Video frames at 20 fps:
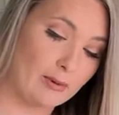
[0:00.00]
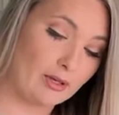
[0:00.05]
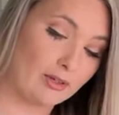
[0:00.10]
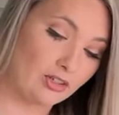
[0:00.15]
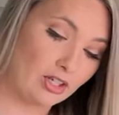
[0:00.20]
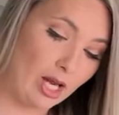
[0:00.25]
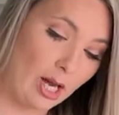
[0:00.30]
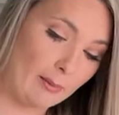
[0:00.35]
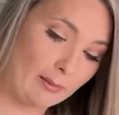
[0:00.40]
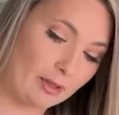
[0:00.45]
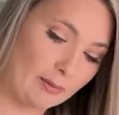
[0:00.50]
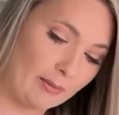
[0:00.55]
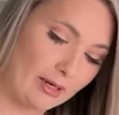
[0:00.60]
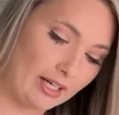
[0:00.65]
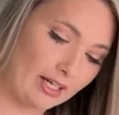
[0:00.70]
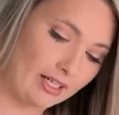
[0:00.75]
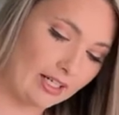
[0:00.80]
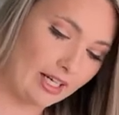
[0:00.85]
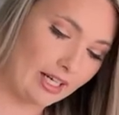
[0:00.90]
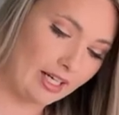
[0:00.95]
on top of the
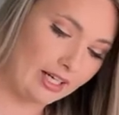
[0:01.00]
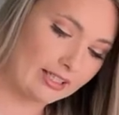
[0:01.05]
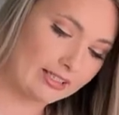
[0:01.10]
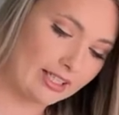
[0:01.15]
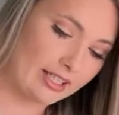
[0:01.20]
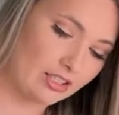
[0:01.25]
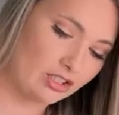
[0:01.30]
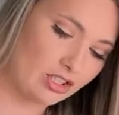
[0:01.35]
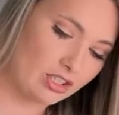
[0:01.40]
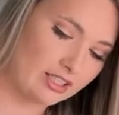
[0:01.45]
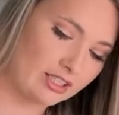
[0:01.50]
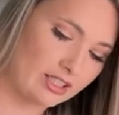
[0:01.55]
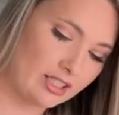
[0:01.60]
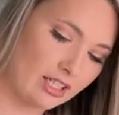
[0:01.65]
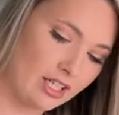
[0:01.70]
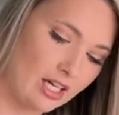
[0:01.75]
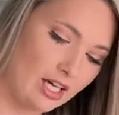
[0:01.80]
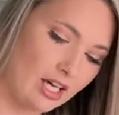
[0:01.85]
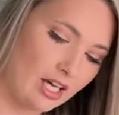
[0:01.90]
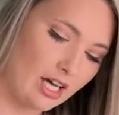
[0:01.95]
pancakes. That's just
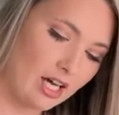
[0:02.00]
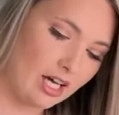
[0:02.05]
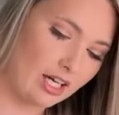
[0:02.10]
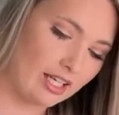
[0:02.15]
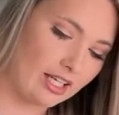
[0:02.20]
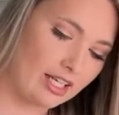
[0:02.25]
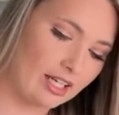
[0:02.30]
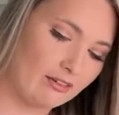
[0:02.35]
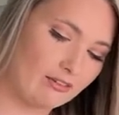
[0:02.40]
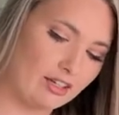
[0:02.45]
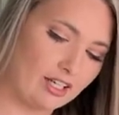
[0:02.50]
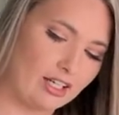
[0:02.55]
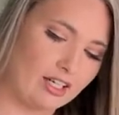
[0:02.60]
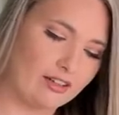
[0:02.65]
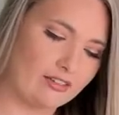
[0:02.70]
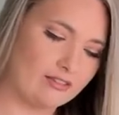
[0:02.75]
a given.